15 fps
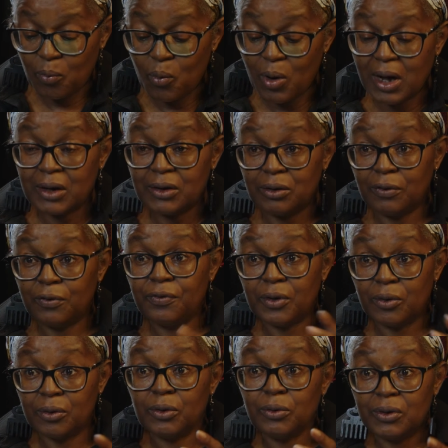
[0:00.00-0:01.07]
Why do you
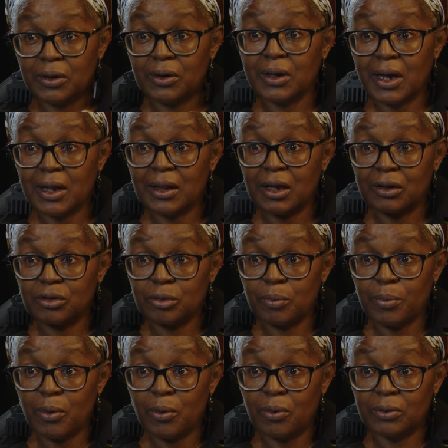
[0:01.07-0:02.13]
feel you didn't get that
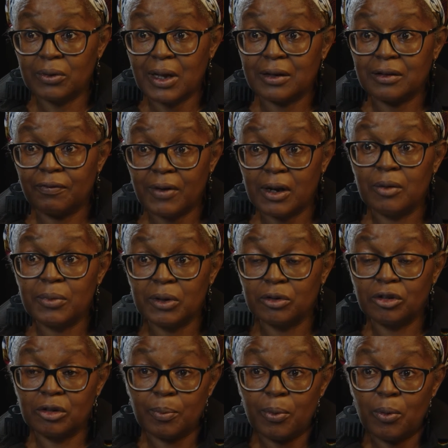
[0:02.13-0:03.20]
support, that development
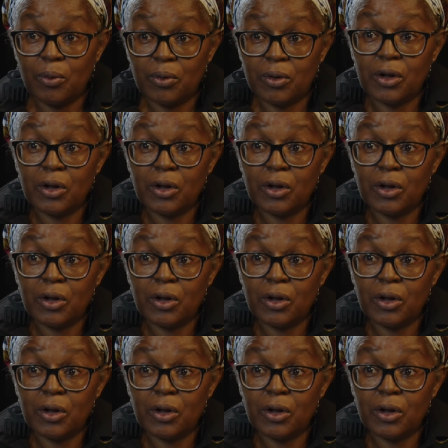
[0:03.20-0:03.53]
support